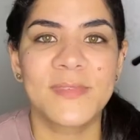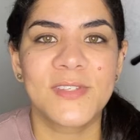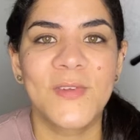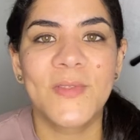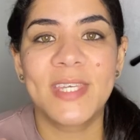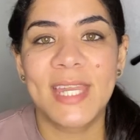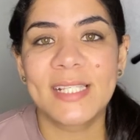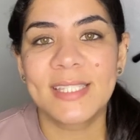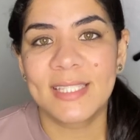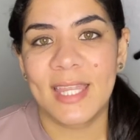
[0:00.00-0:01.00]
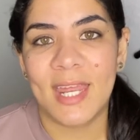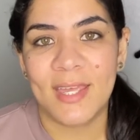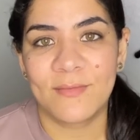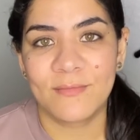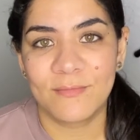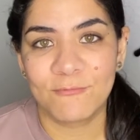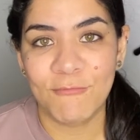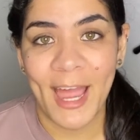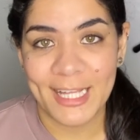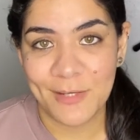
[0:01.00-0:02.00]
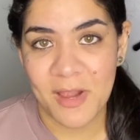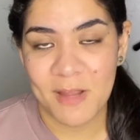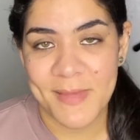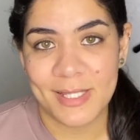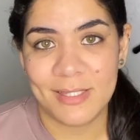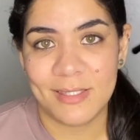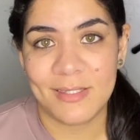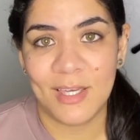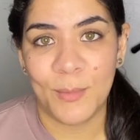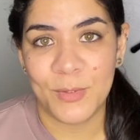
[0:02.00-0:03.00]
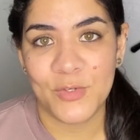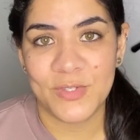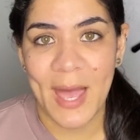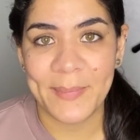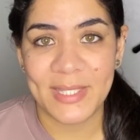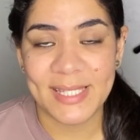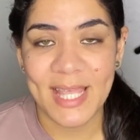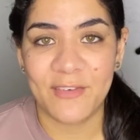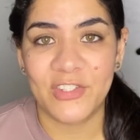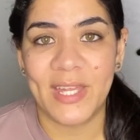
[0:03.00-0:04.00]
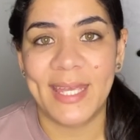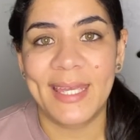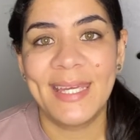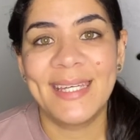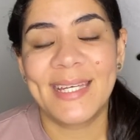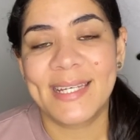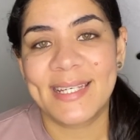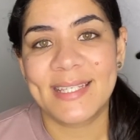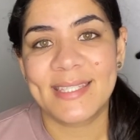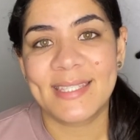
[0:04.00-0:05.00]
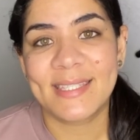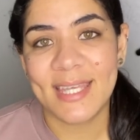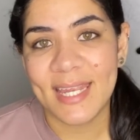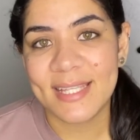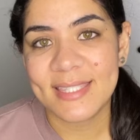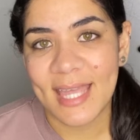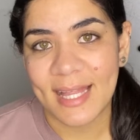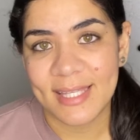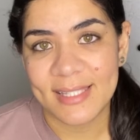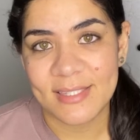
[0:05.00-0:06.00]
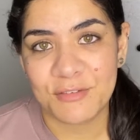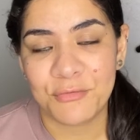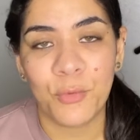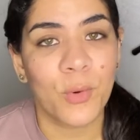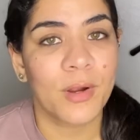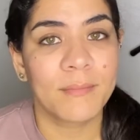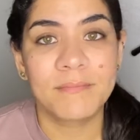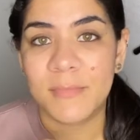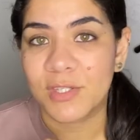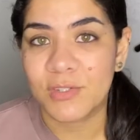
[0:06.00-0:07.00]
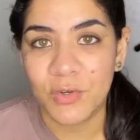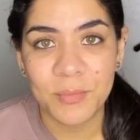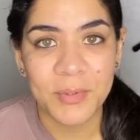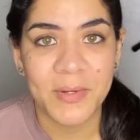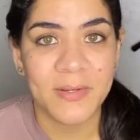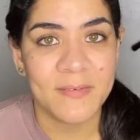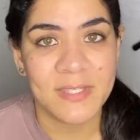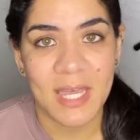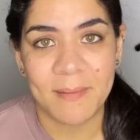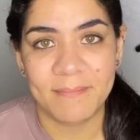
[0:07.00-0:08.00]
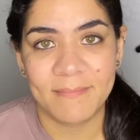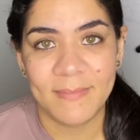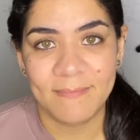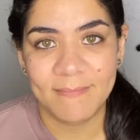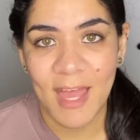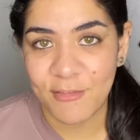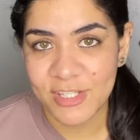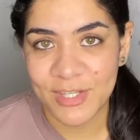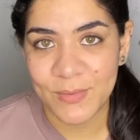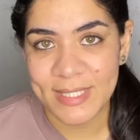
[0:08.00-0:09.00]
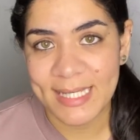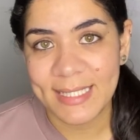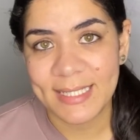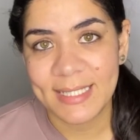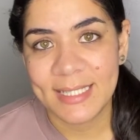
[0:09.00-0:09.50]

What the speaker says: So the next thing that I highly recommend to help you choose happiness every day is sitting in silence for a certain period of time every single day.